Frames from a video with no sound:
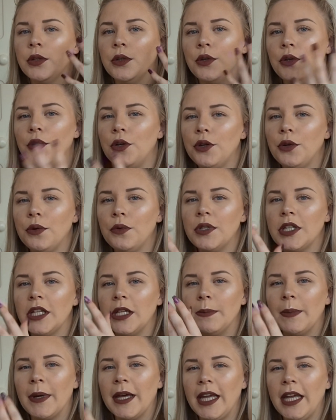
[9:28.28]

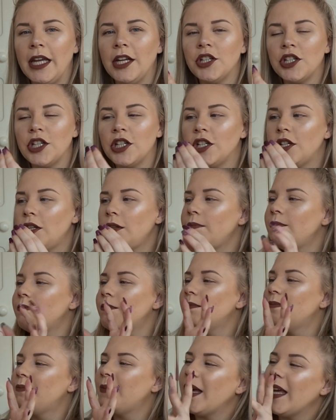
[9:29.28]
nudie, peachy,
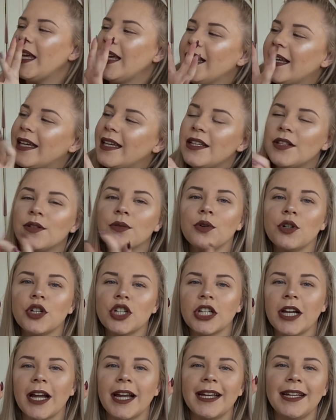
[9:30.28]
pinky sort of
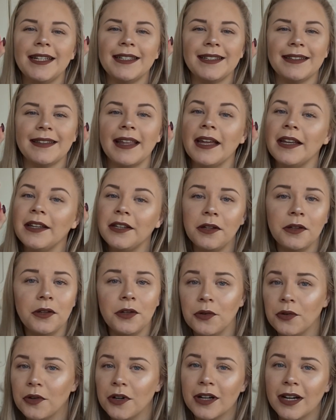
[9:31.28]
shade, then
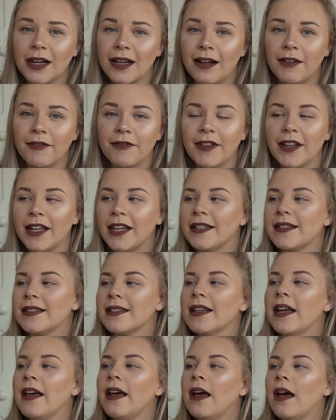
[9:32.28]
you're gonna love
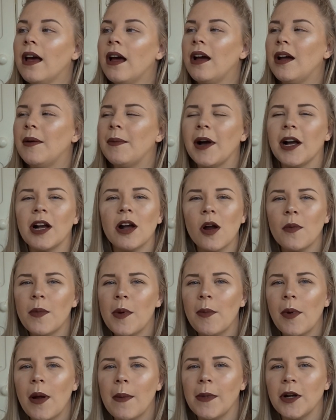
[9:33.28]
this. I can't
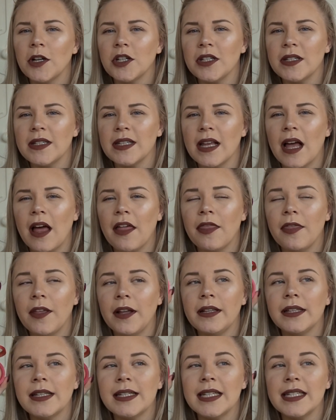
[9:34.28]
remember how much this is. I
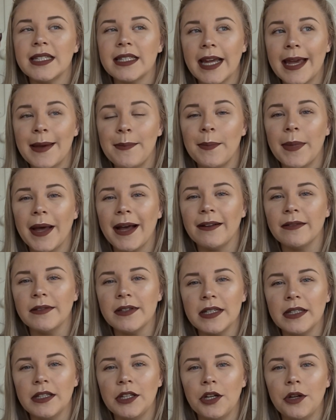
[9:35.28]
think this is
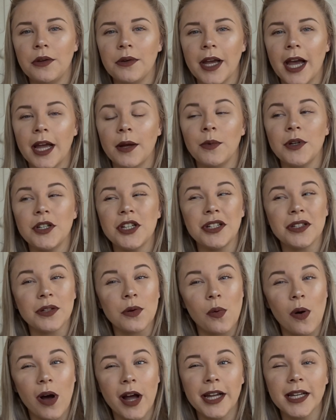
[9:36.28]
£10 in the UK, which is
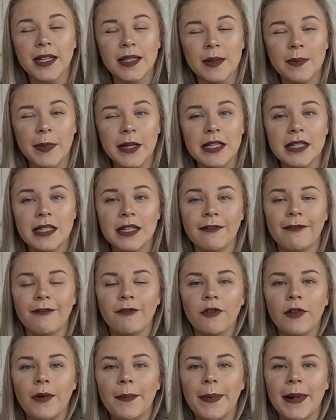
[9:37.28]
quite expensive
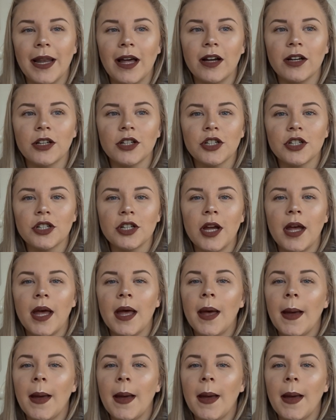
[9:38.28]
for a blush,